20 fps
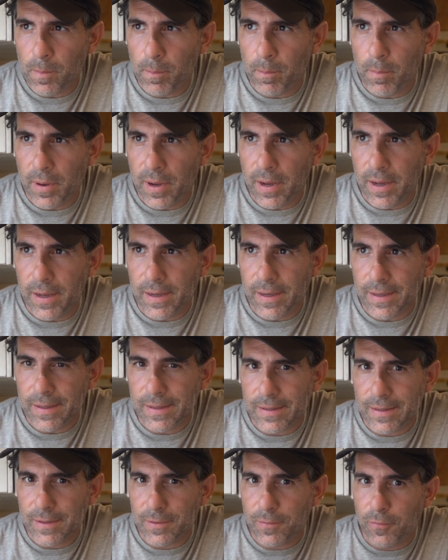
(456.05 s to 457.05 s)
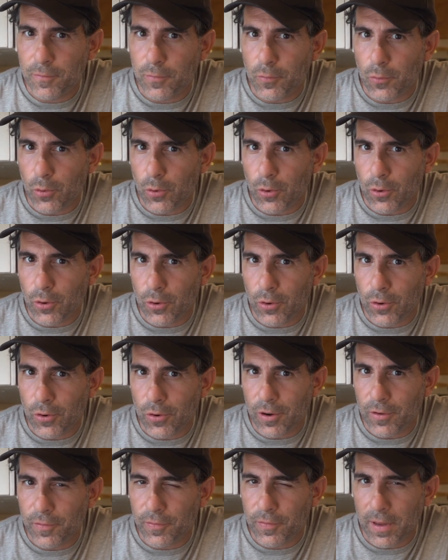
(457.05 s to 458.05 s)
but for
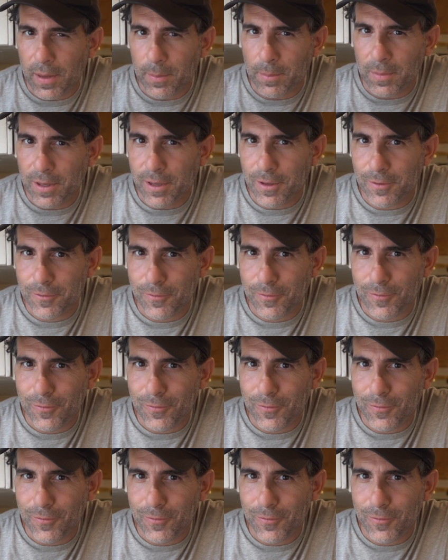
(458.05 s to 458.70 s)
a family of